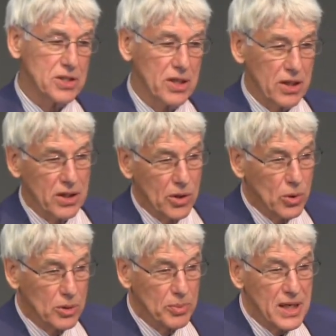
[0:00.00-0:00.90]
is that there
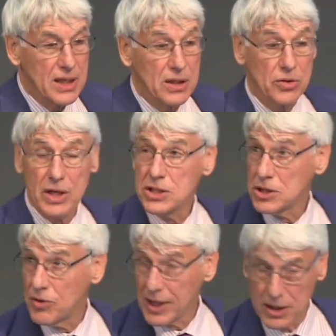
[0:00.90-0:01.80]
will be
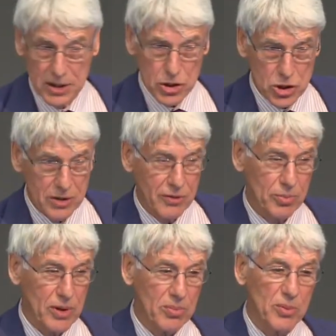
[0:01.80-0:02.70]
greater recognition of
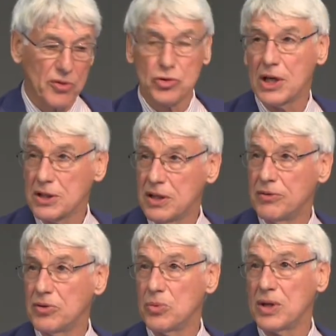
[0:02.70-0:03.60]
the problem of drug
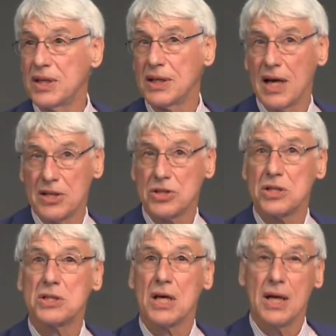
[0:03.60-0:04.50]
delivery within
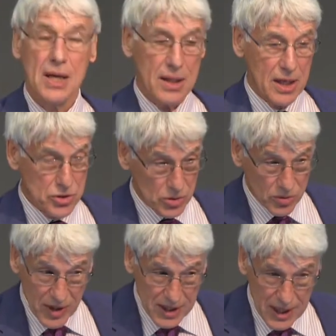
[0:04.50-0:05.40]
cancers. That's
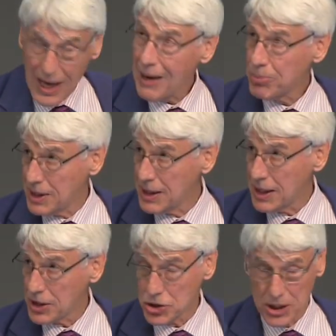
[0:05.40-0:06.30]
already
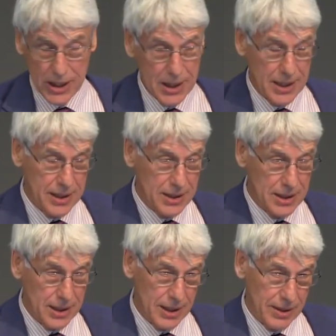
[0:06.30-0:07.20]
happening, actually,
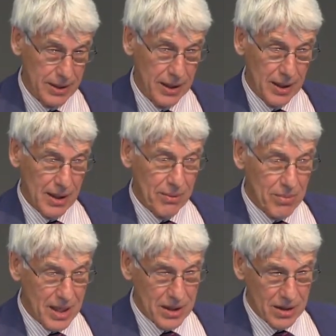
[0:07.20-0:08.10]
in
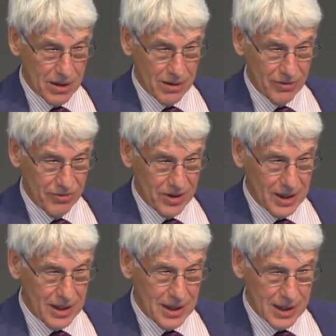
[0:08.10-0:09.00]
many of
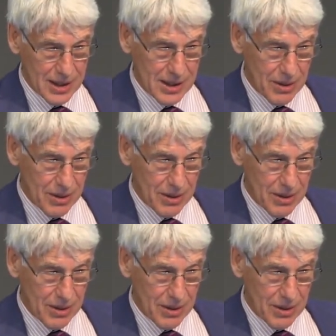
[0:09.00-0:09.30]
the